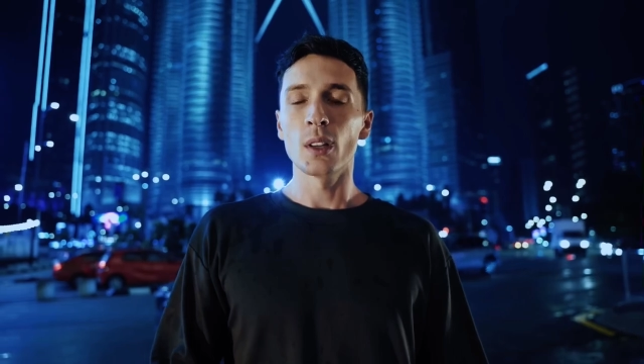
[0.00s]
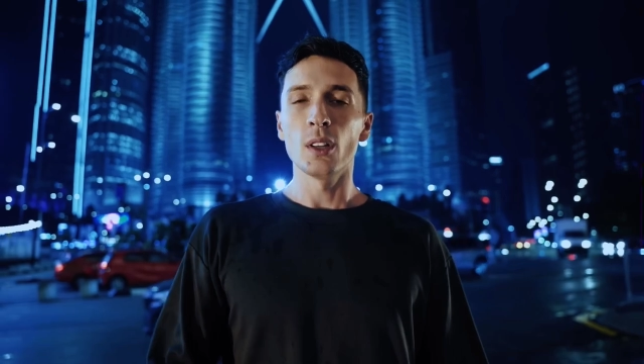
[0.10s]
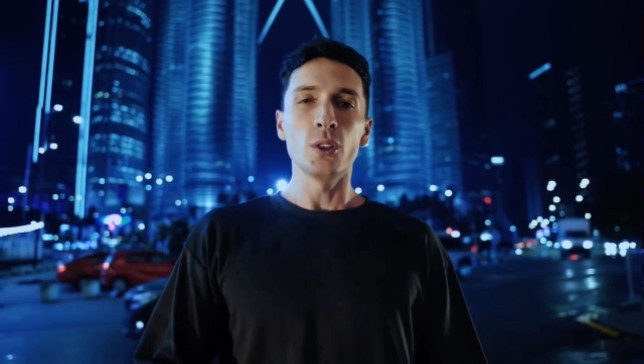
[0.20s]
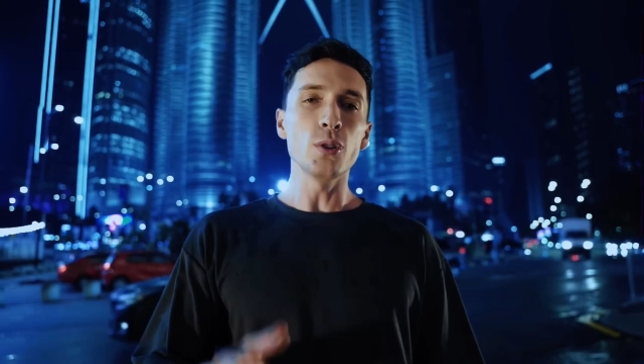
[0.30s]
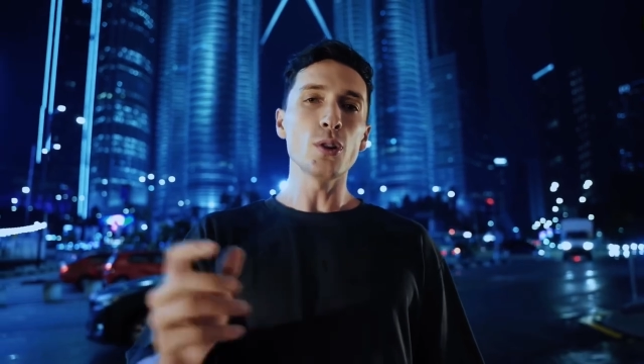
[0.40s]

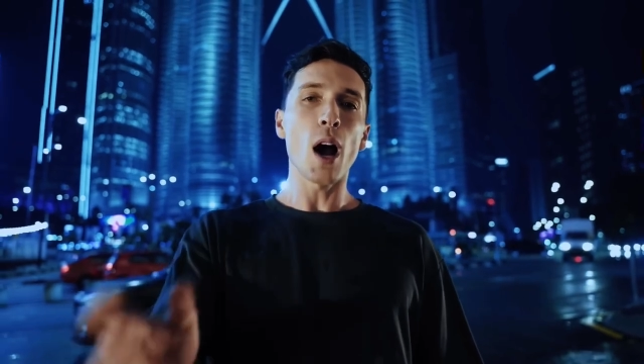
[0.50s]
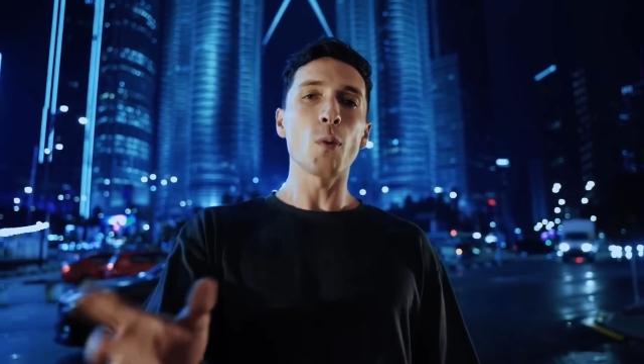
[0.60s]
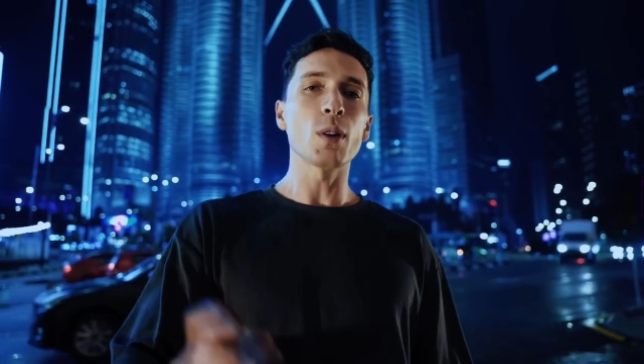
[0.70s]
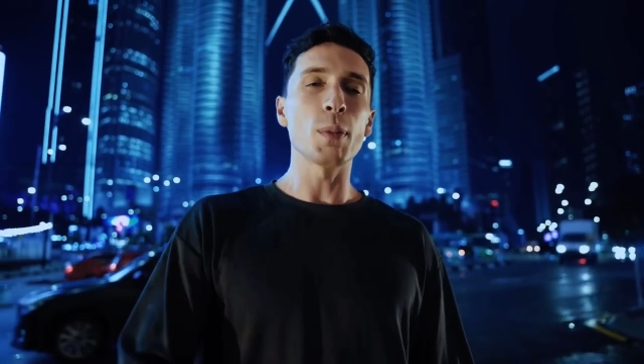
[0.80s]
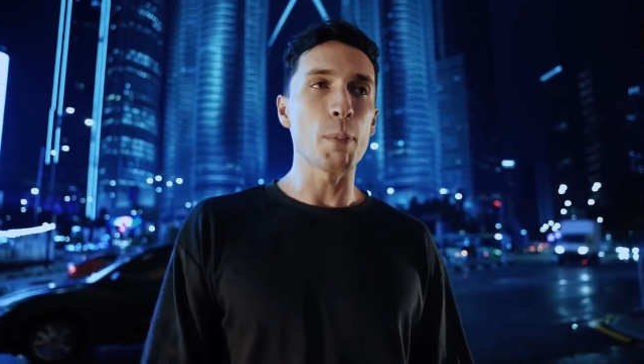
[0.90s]
You do not
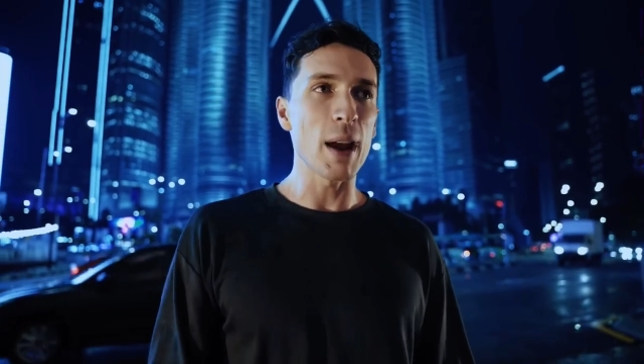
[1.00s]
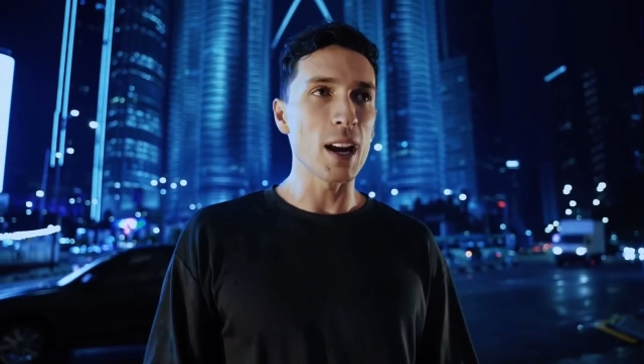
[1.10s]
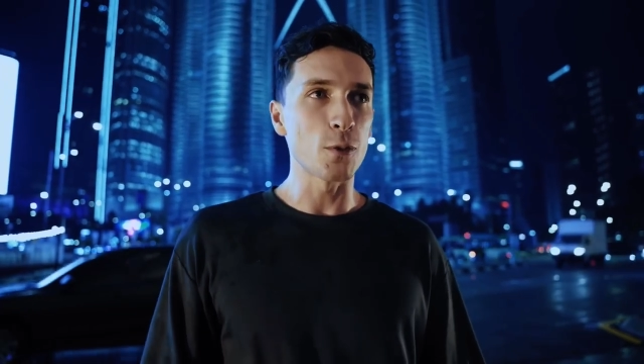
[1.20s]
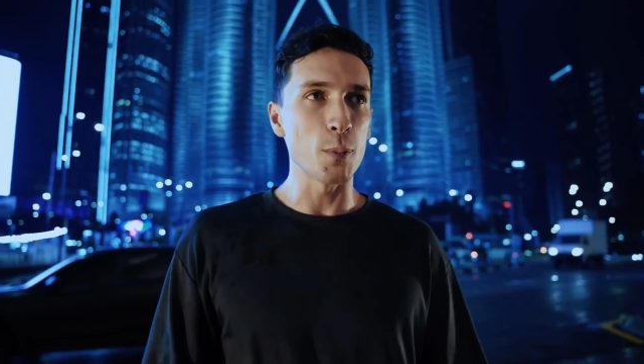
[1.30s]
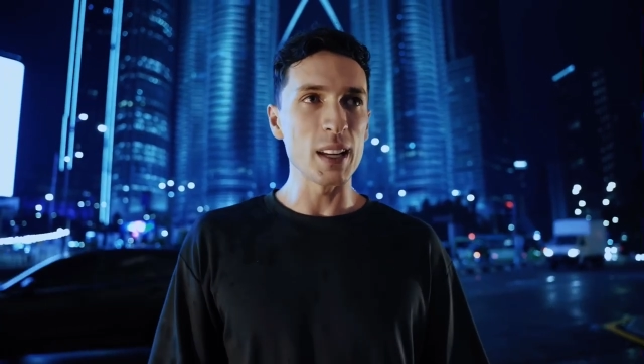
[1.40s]
want to be paid
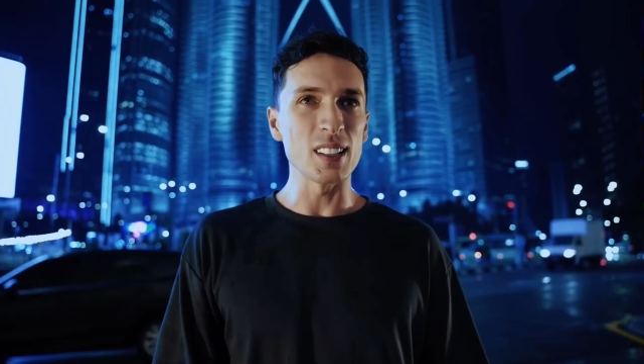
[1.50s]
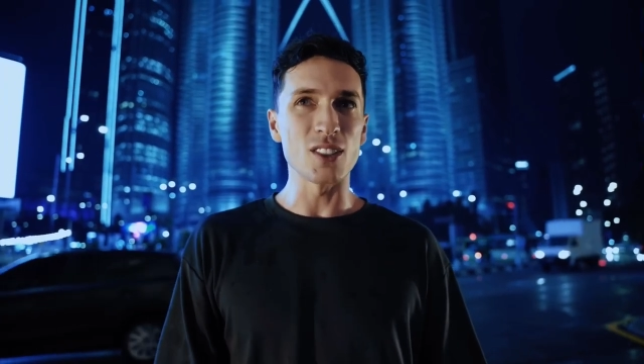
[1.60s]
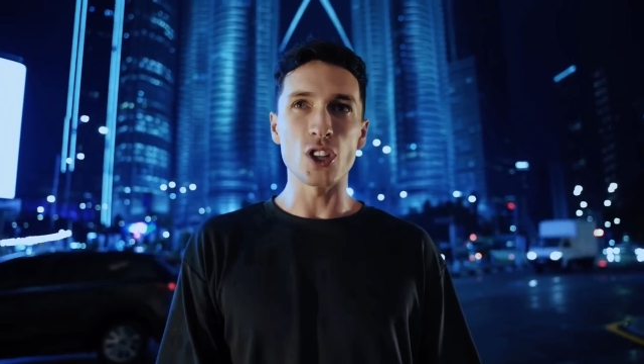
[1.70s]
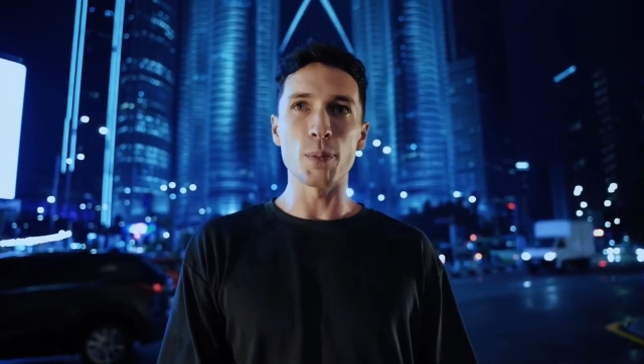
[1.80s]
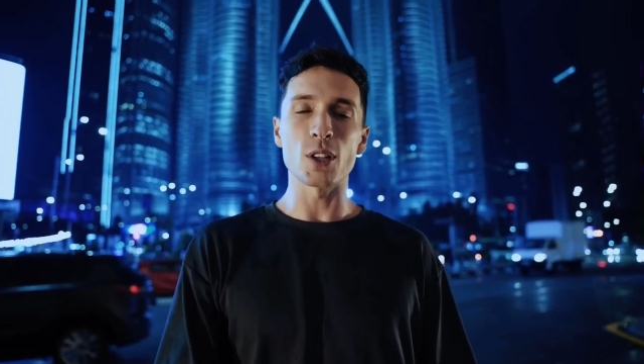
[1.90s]
for being the
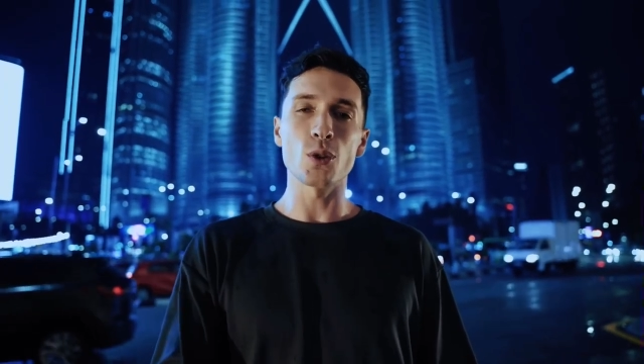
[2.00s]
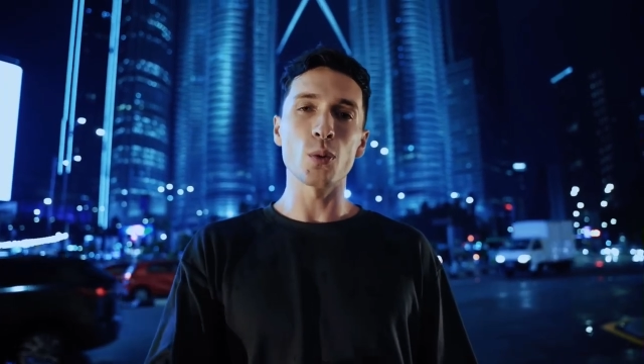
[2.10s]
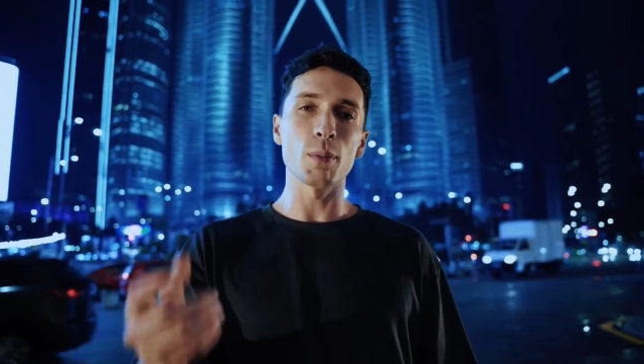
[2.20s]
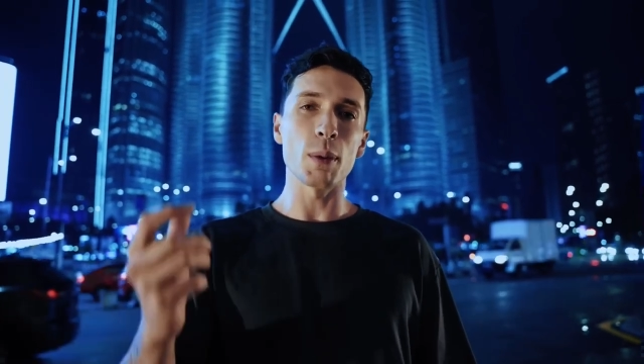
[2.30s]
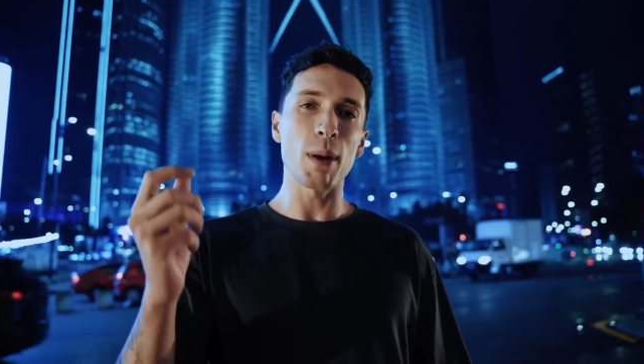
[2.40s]
cheapest. You
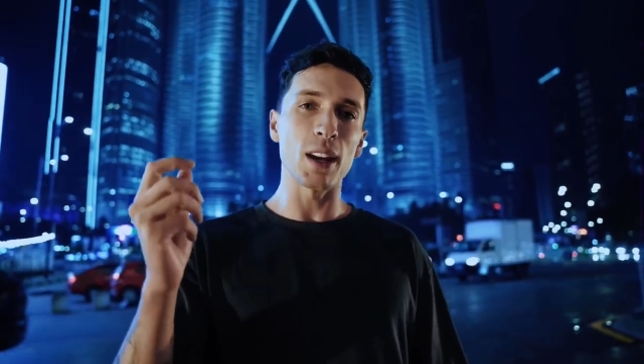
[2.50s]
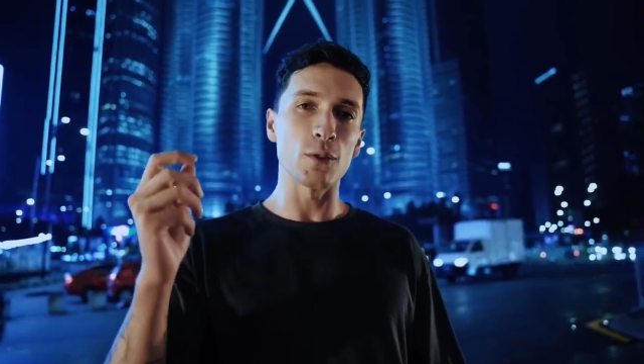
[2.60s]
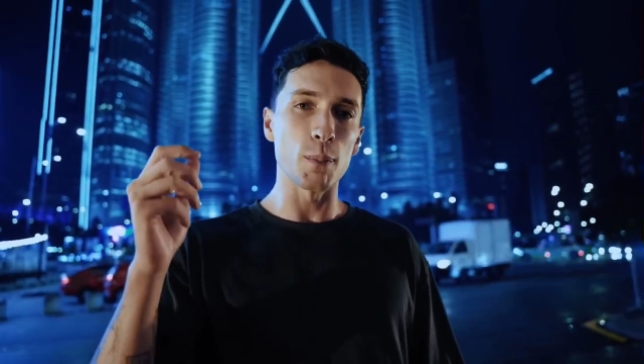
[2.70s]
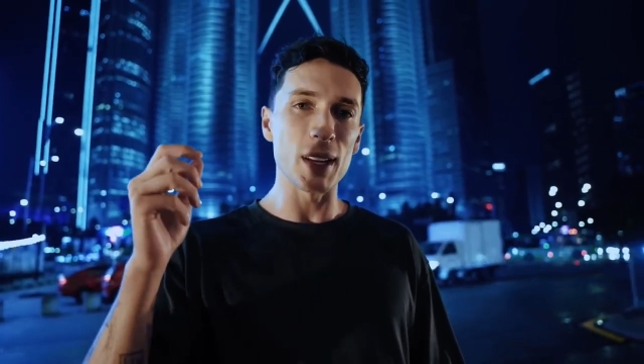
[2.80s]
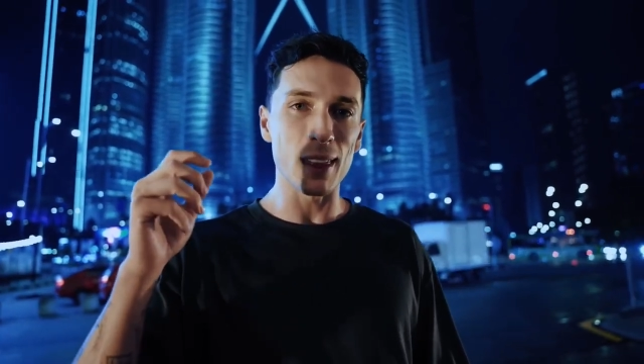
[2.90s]
want to be paid
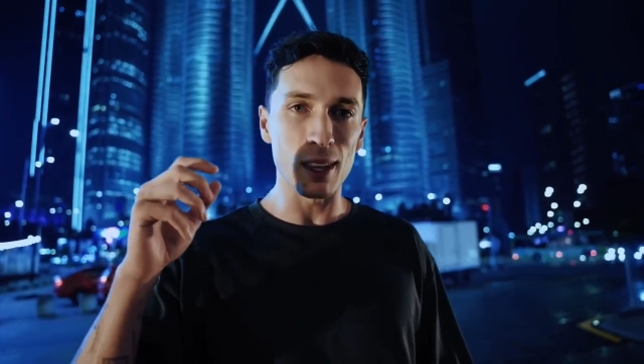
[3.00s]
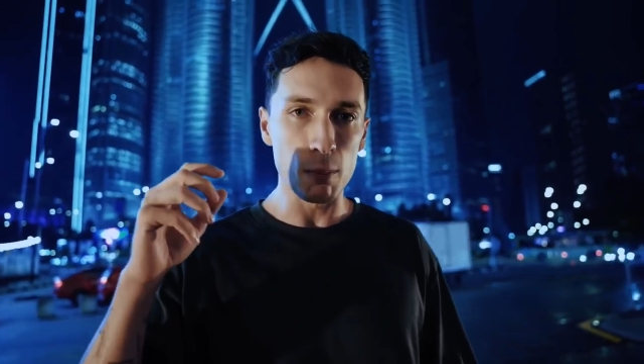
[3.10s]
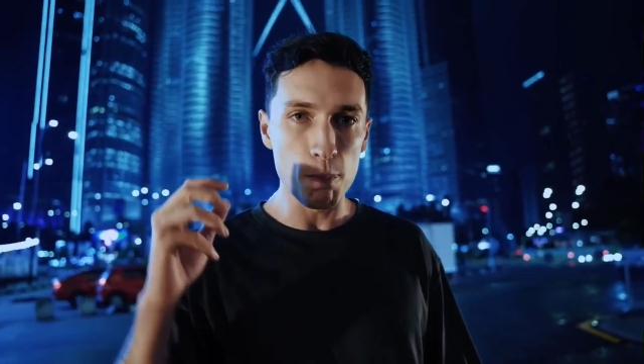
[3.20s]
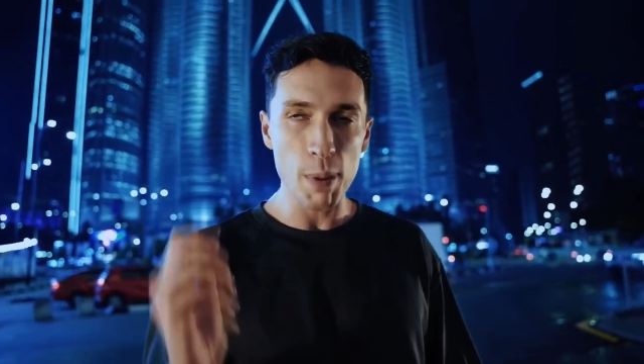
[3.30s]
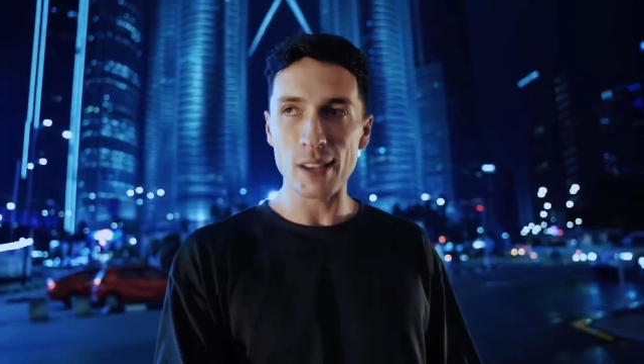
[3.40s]
for being the
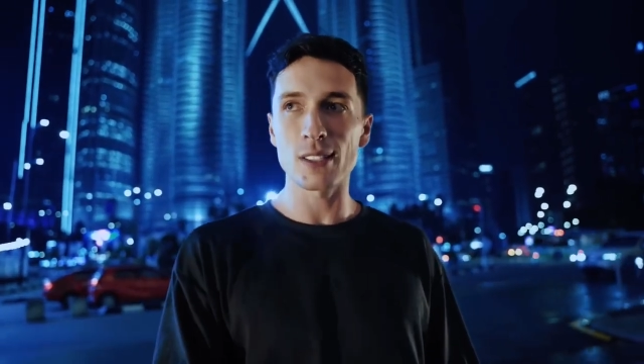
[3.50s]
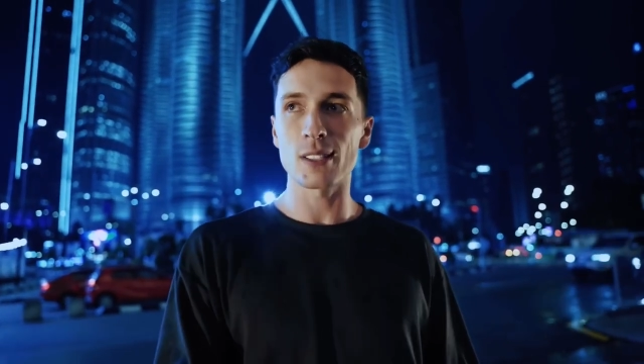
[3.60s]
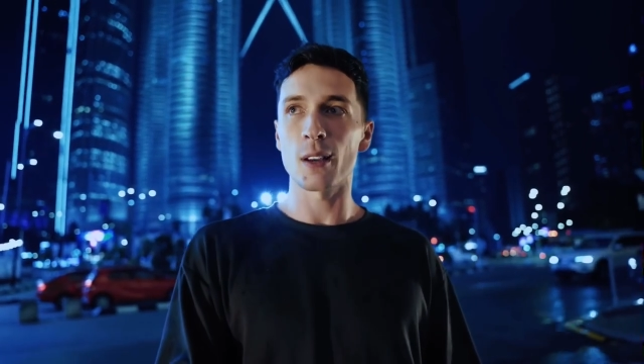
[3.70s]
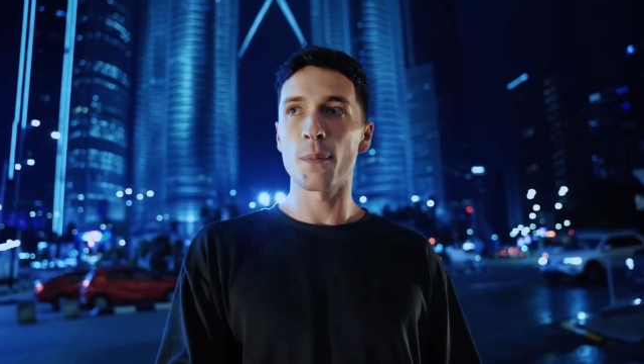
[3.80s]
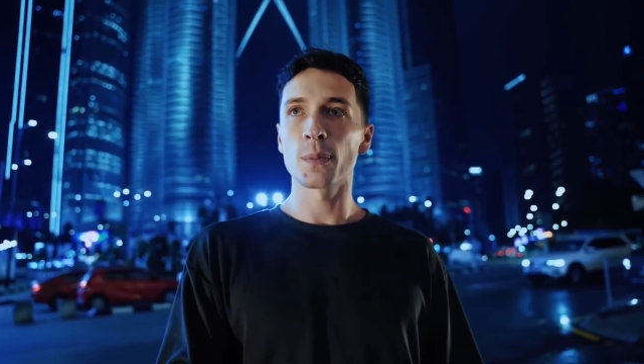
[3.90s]
best.